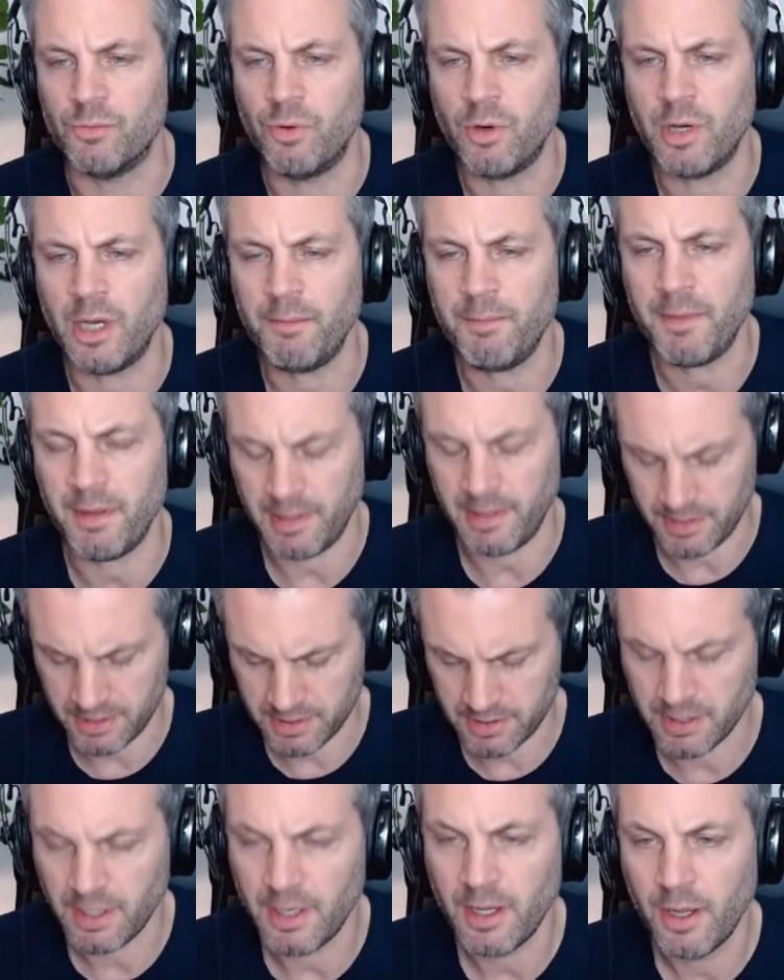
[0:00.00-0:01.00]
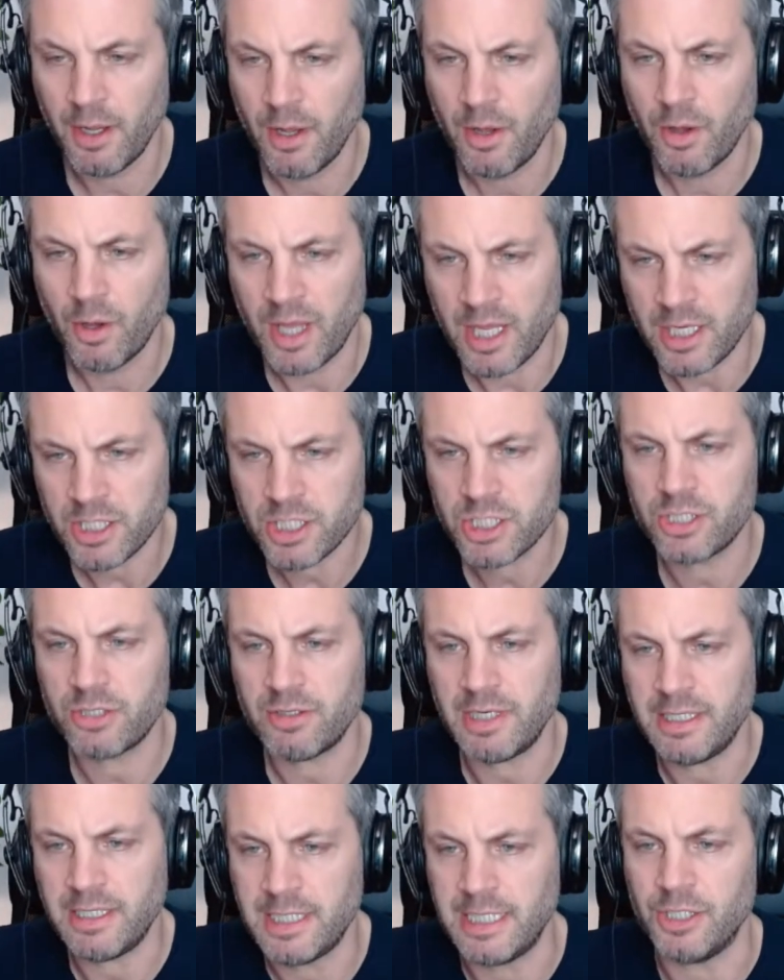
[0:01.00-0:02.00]
What is
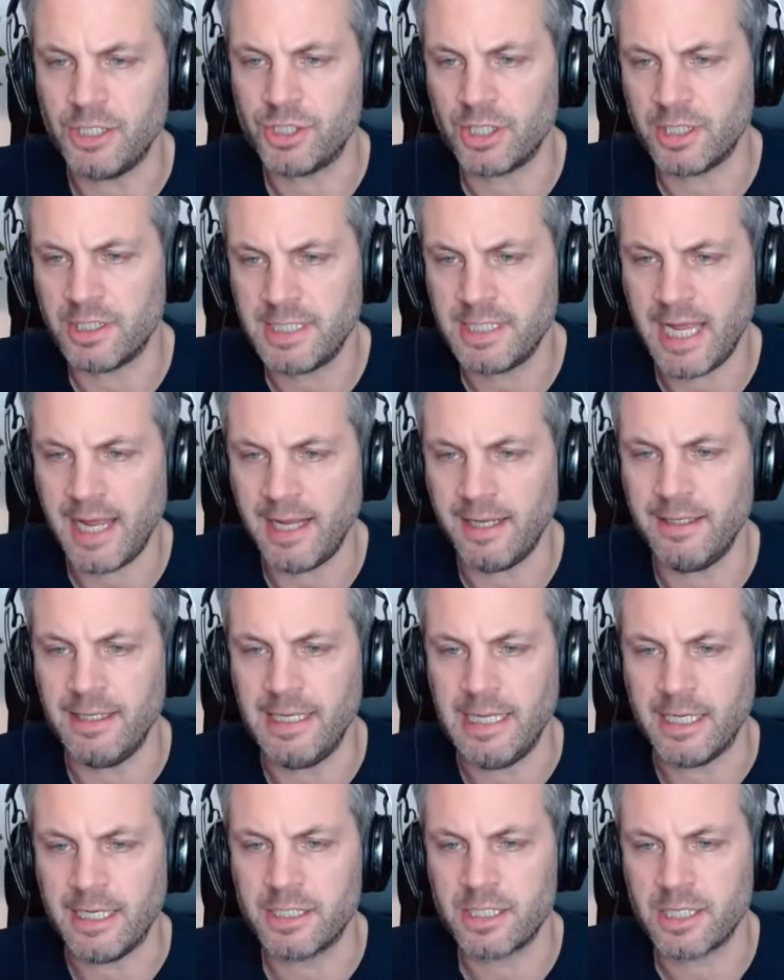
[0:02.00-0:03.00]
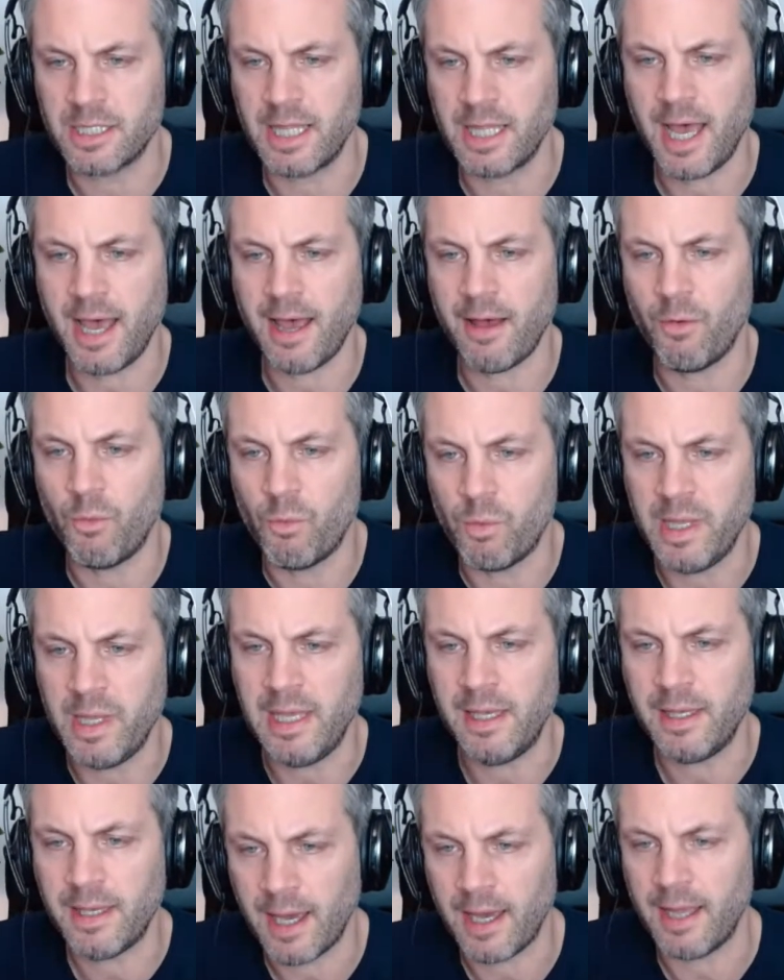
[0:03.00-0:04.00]
history teaching techniques that we
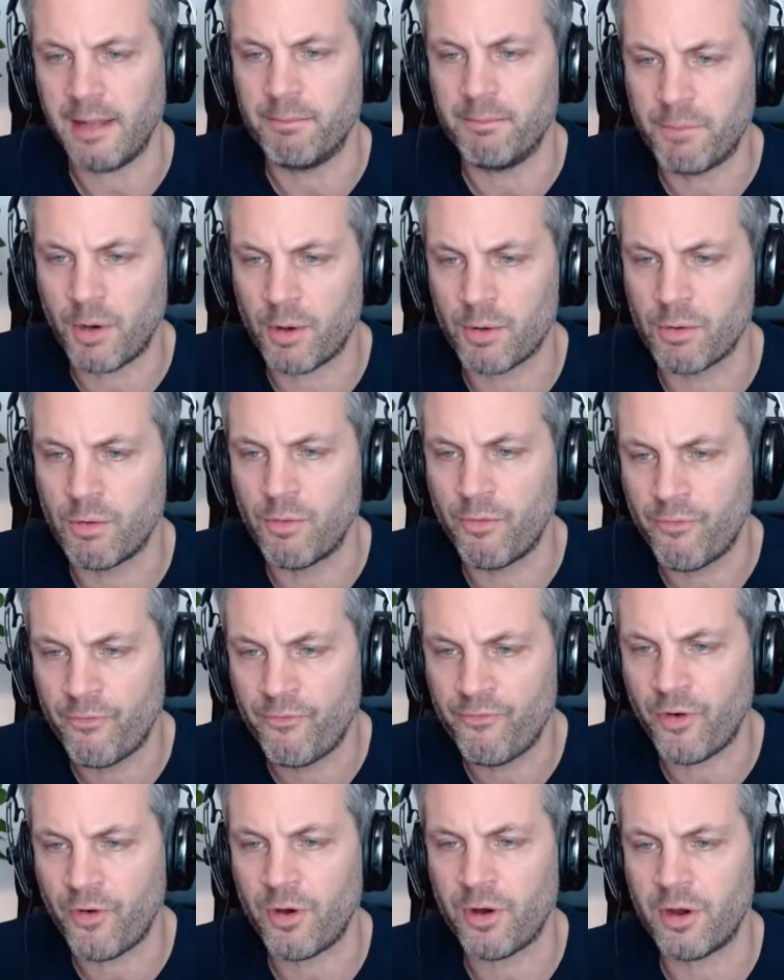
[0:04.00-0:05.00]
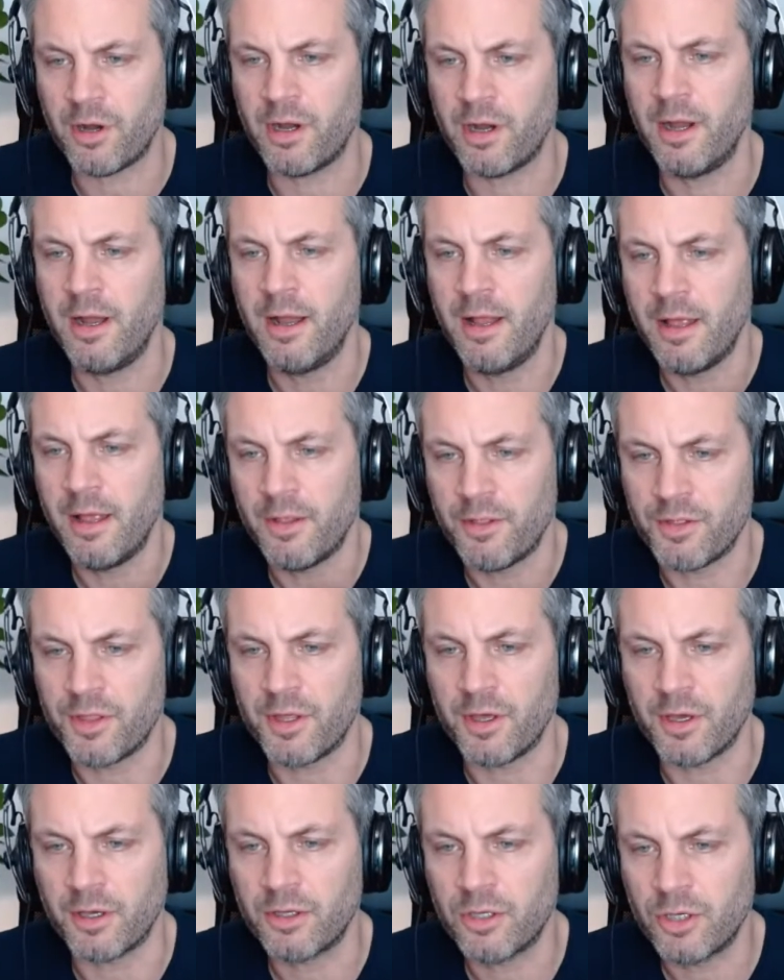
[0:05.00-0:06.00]
can borrow for
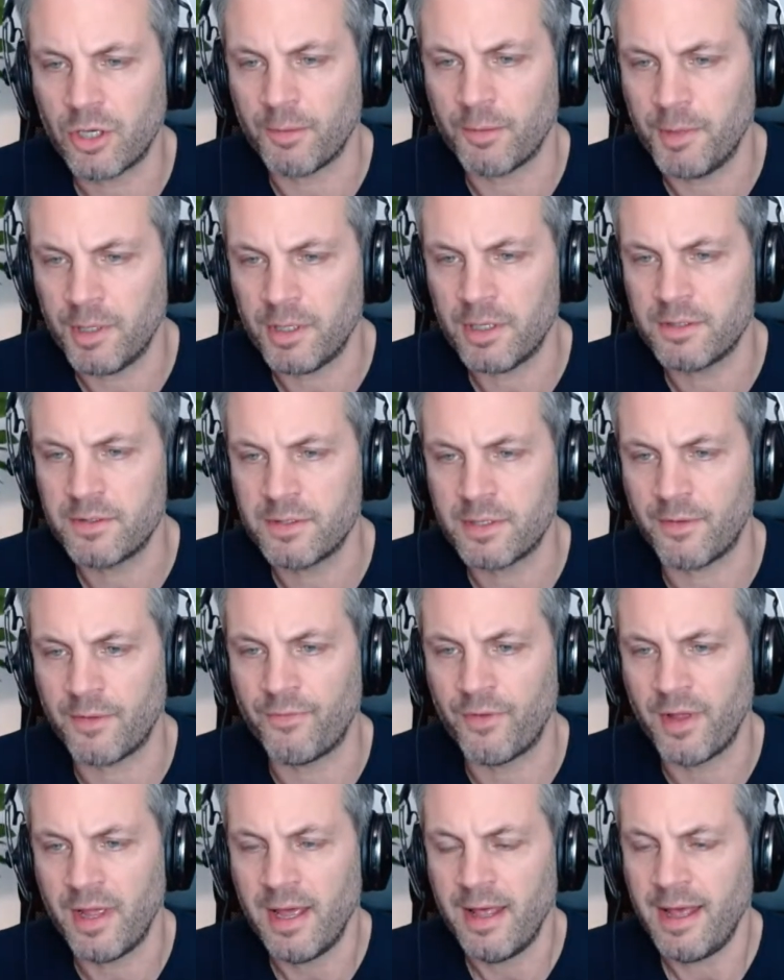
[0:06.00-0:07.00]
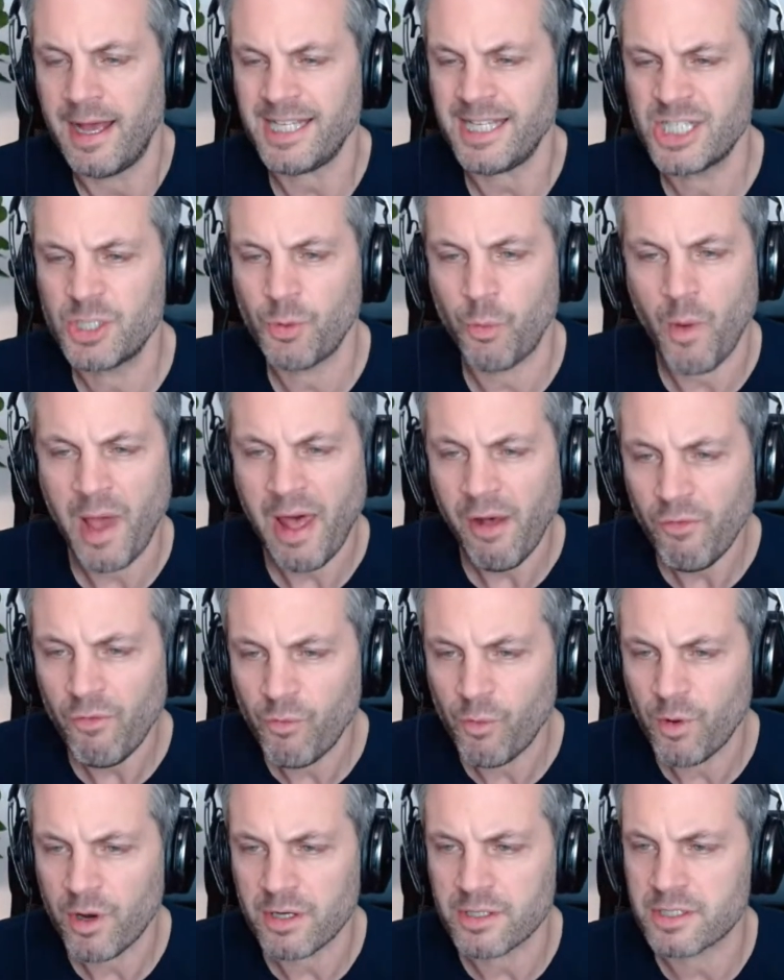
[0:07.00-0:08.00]
the communicative? That's 12
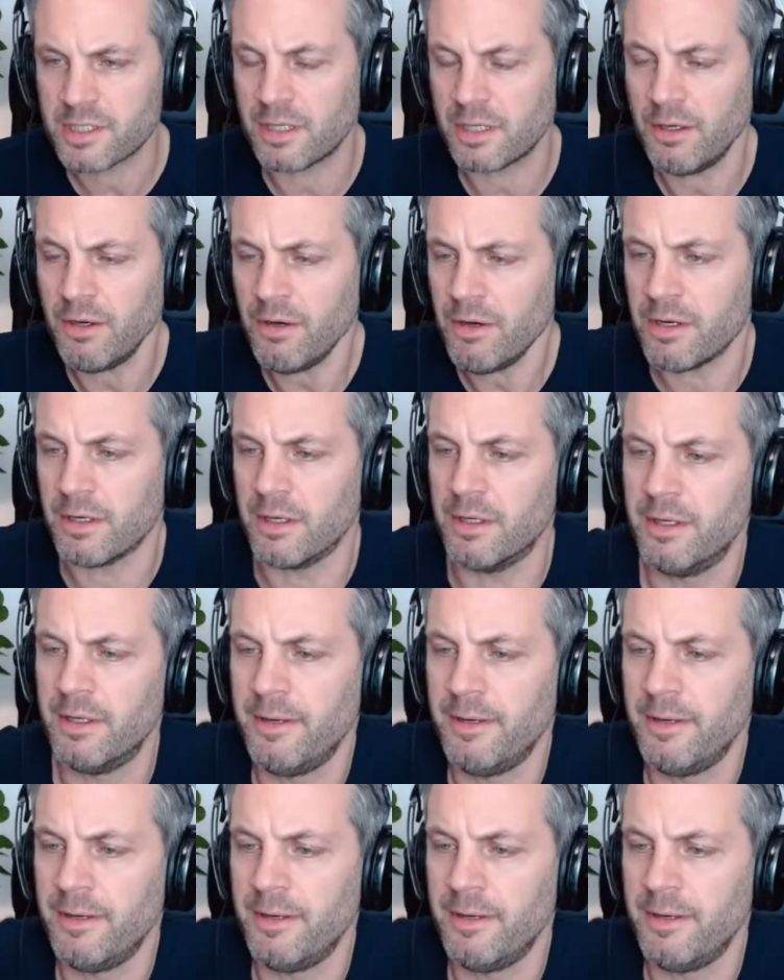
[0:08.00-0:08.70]
words long.